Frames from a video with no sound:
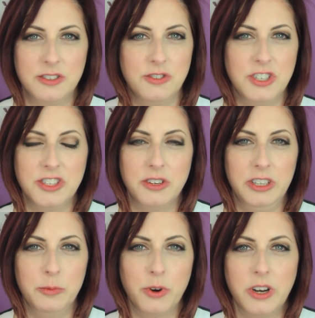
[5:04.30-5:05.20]
Their
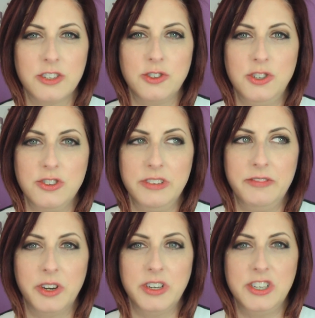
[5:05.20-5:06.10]
lip products are usually
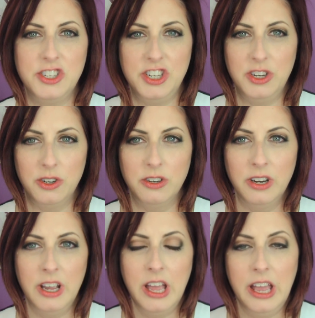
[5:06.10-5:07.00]
very
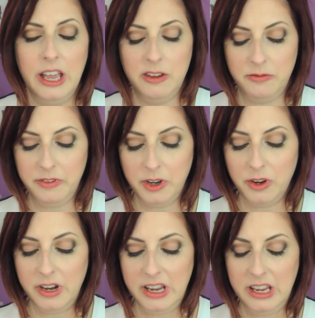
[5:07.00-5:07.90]
sheer and
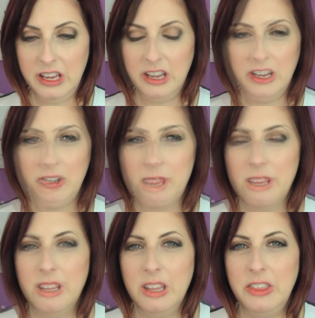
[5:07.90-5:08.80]
very,
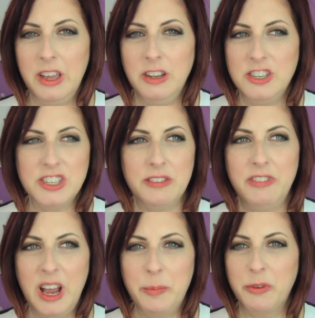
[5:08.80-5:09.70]
they just
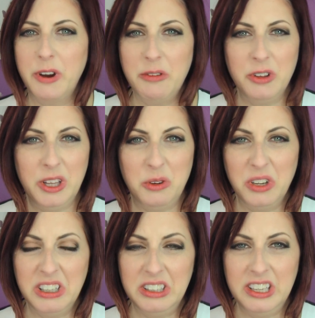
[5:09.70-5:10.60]
evaporate really
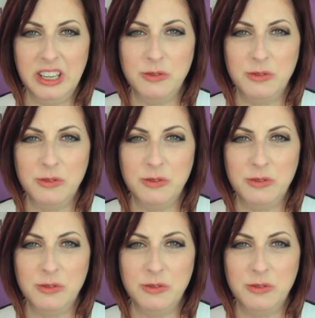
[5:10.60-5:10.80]
quickly.